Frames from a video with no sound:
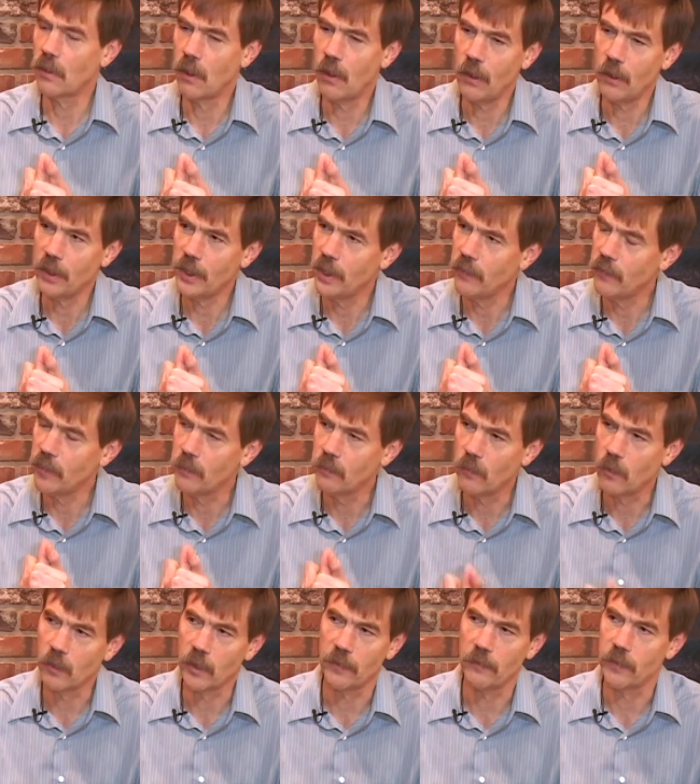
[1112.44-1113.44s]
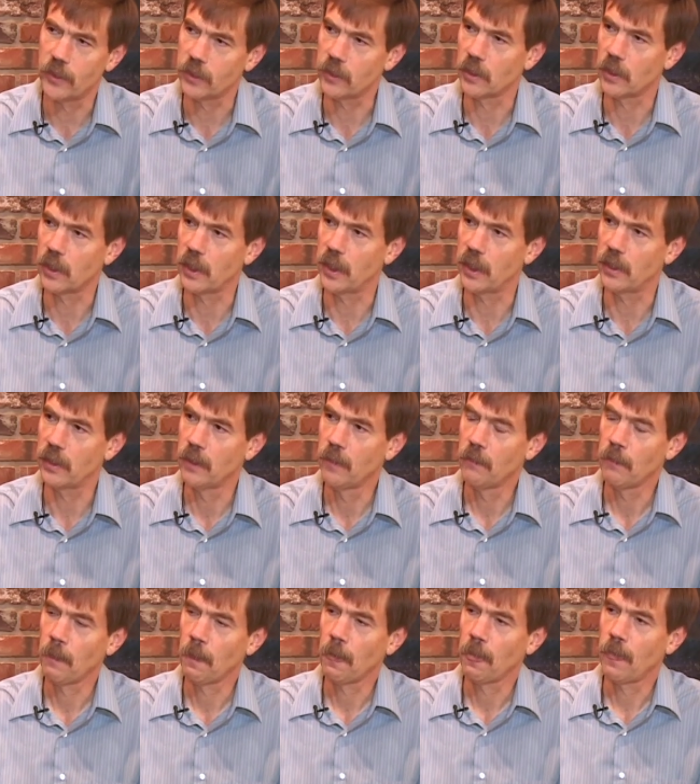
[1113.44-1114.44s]
haul it even more efficiently.
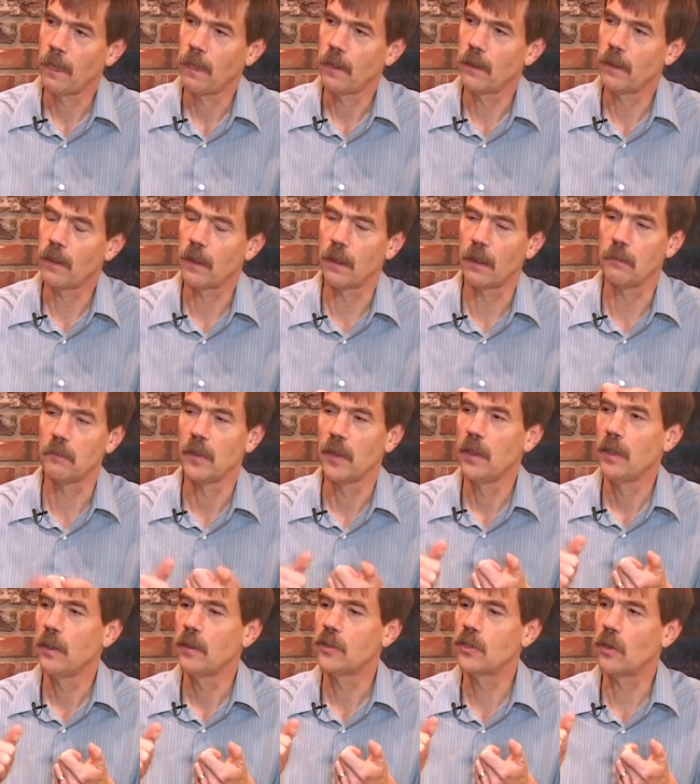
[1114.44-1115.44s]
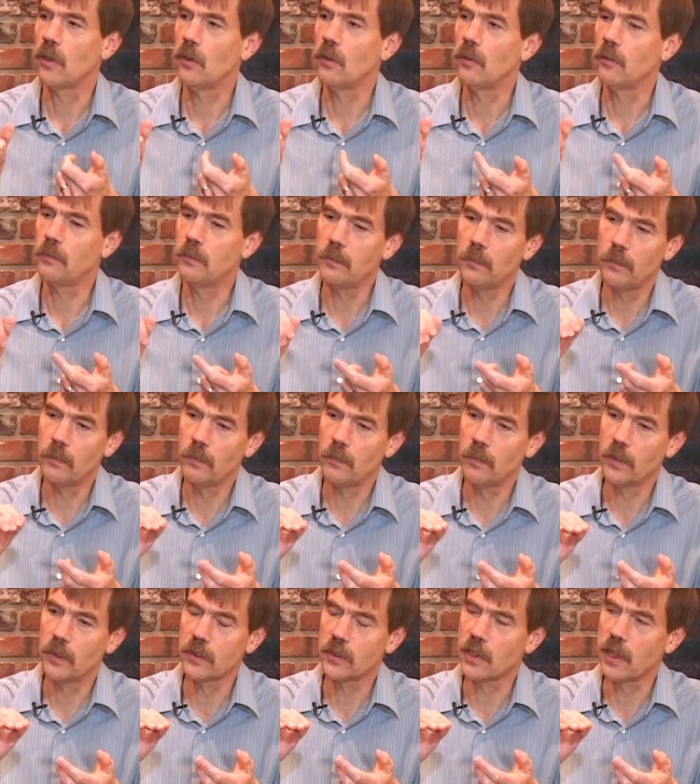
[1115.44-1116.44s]
So
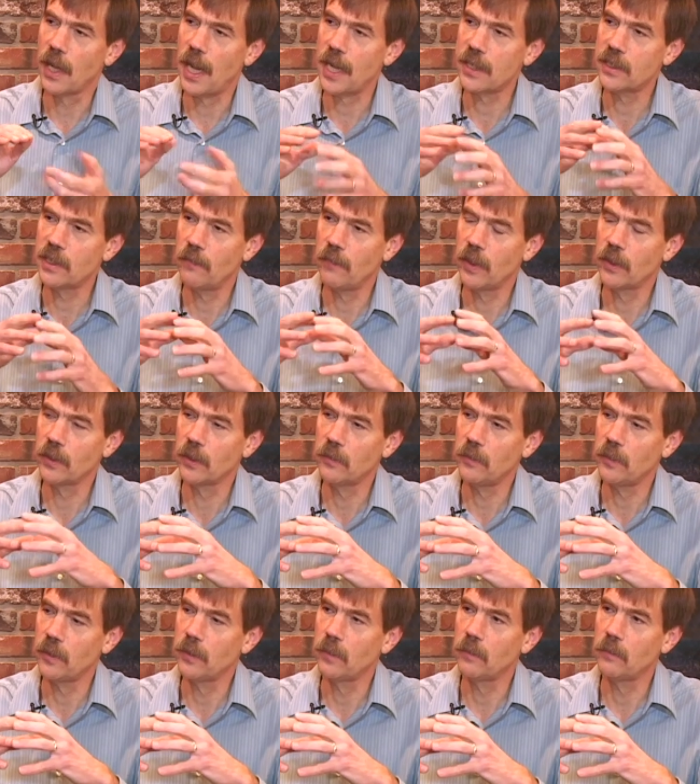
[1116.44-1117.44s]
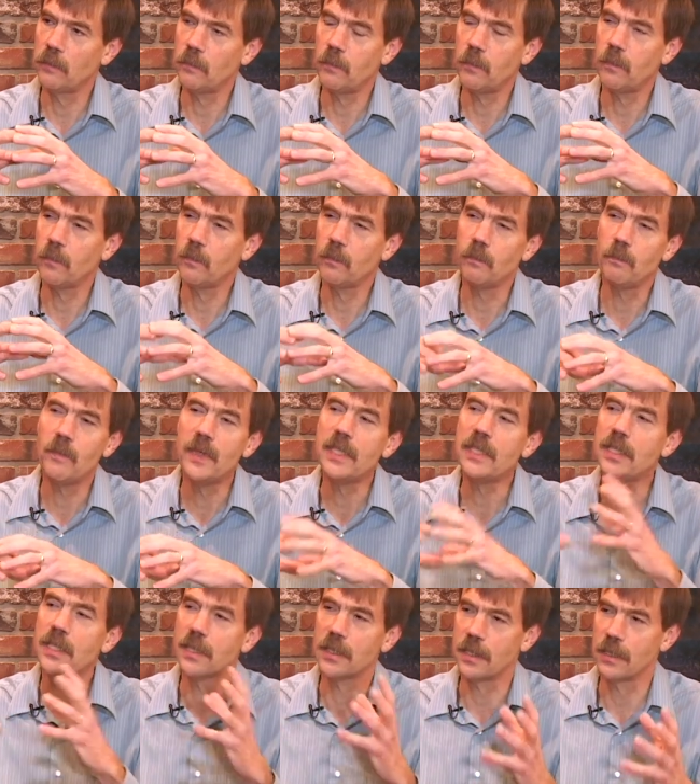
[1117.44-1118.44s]
there's lots of other
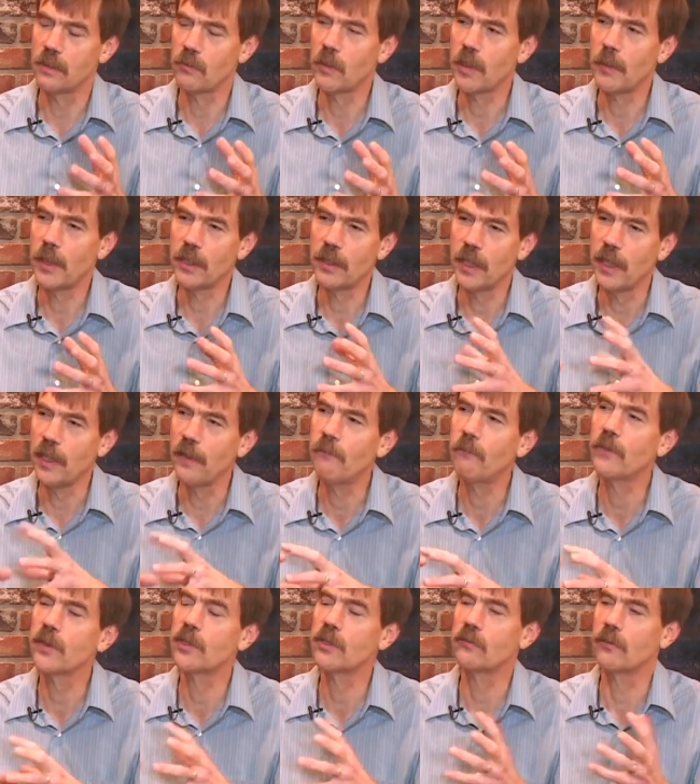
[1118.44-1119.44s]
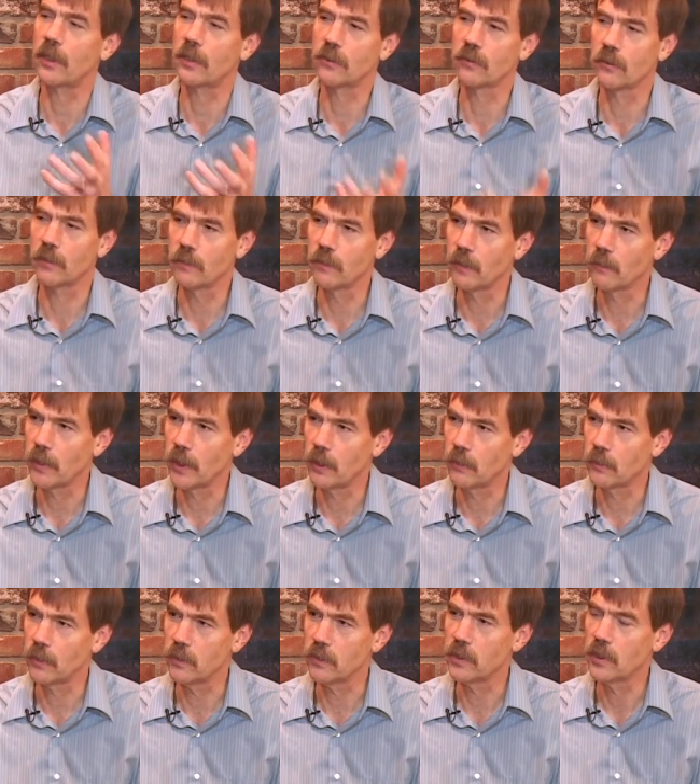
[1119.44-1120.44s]
businesses. What about the infrastructure of the
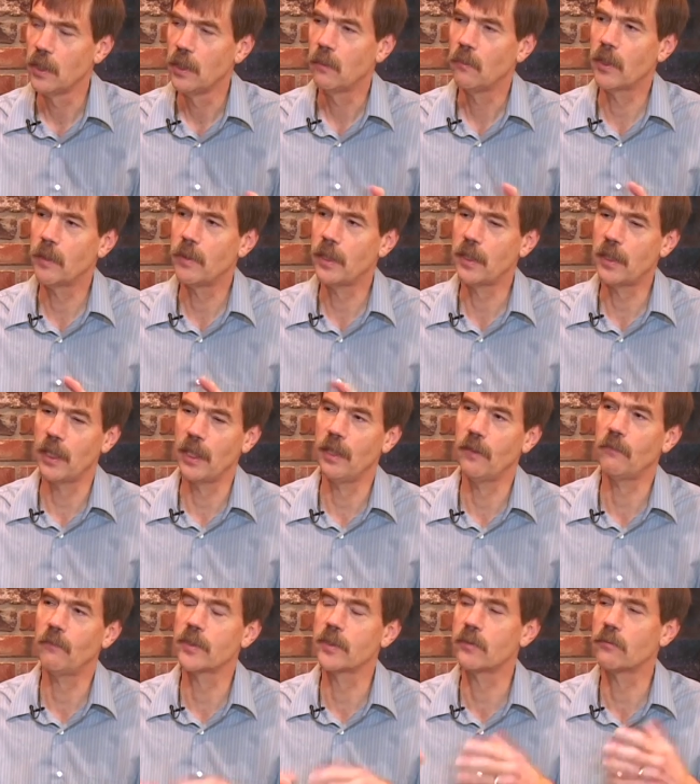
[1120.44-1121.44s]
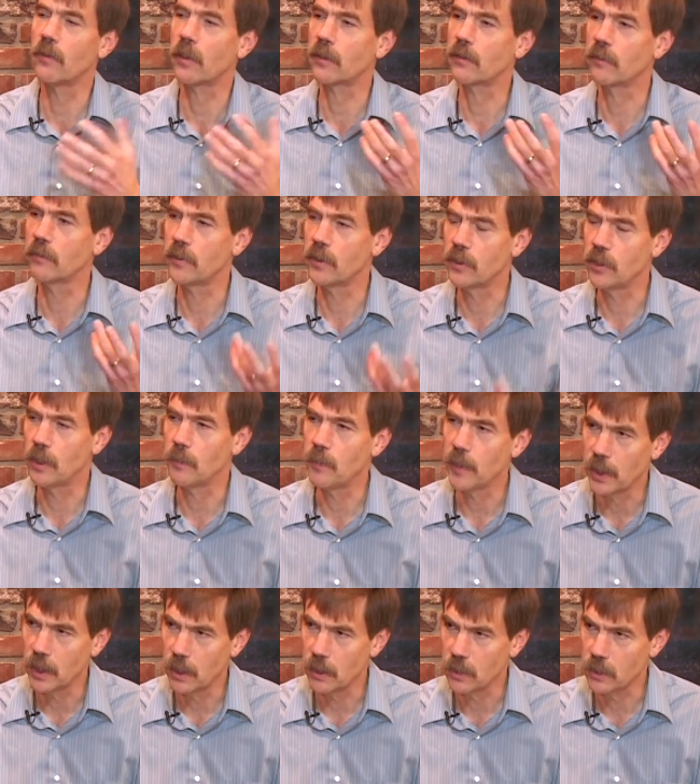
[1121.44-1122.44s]
railroads? What about the infrastructure of the
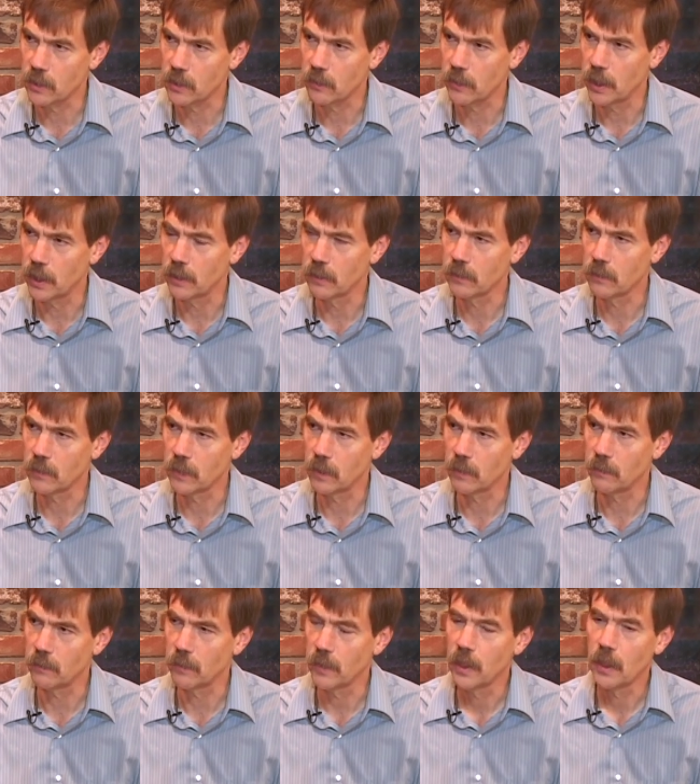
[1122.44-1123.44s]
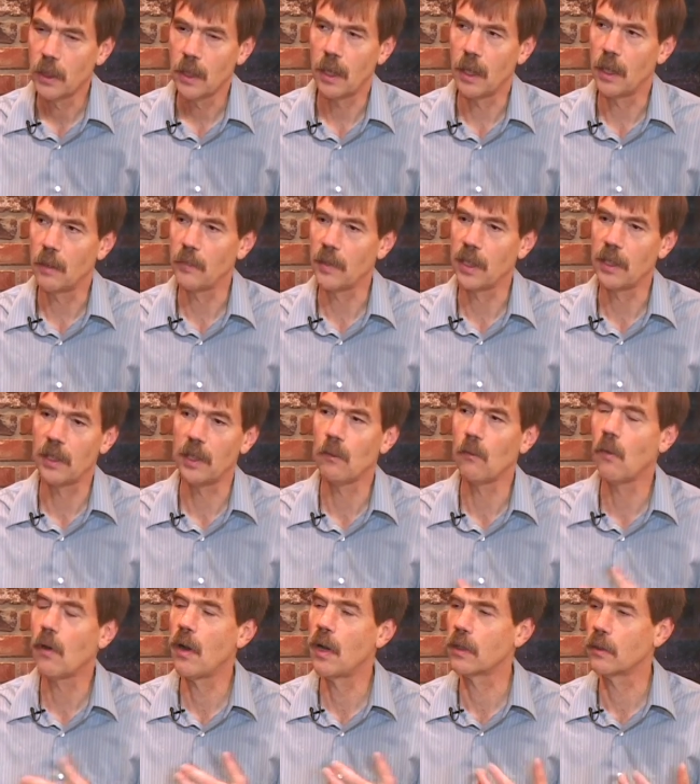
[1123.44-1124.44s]
shipping industry? Inland
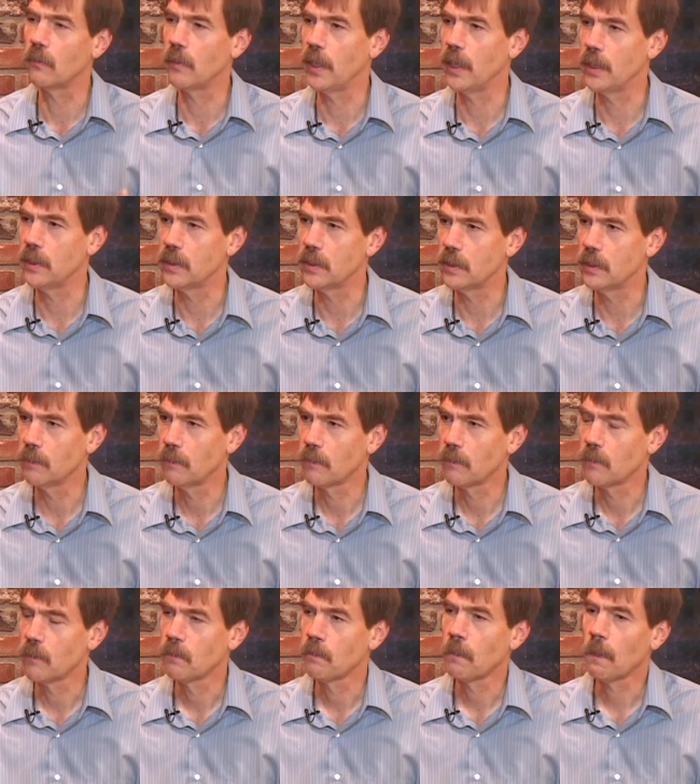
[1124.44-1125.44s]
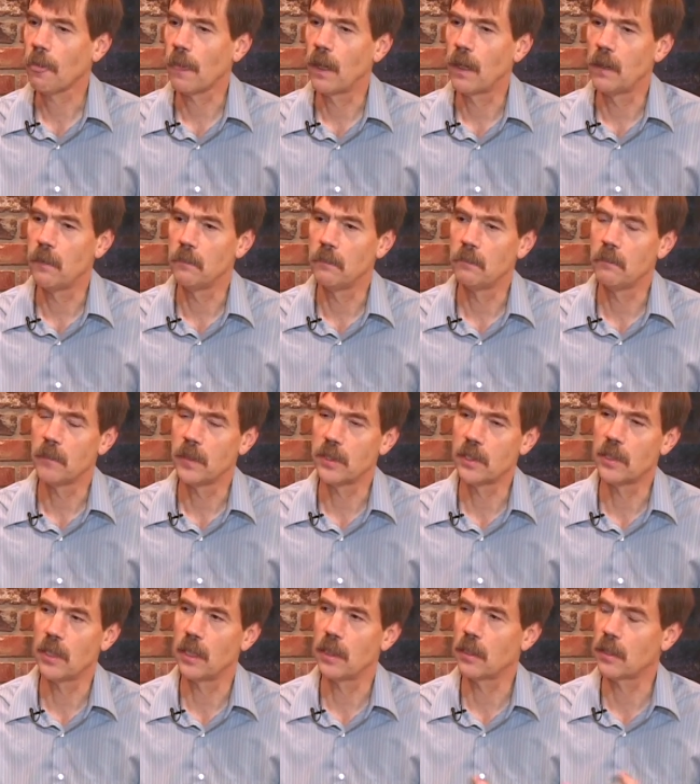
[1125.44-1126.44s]
waterways. My
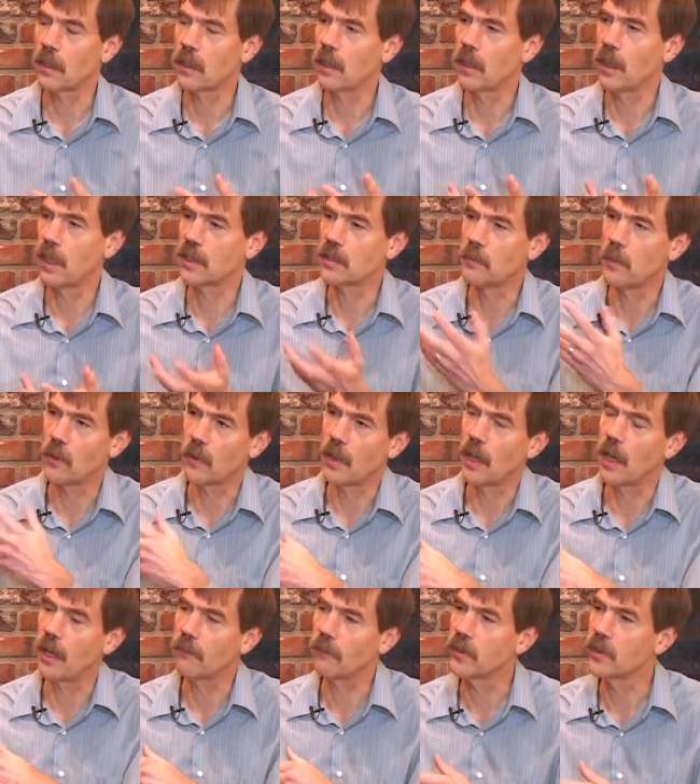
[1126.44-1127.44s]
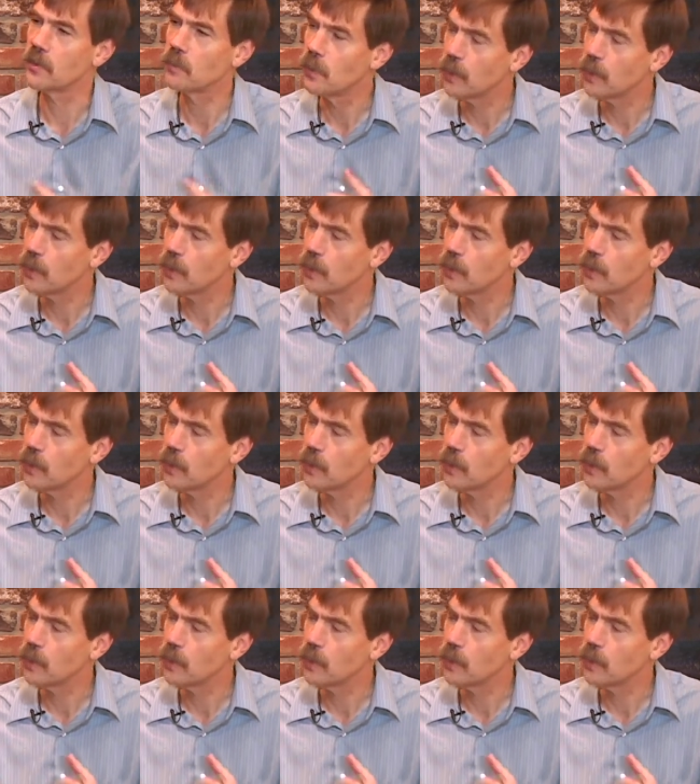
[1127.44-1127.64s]
son at the ASPO conference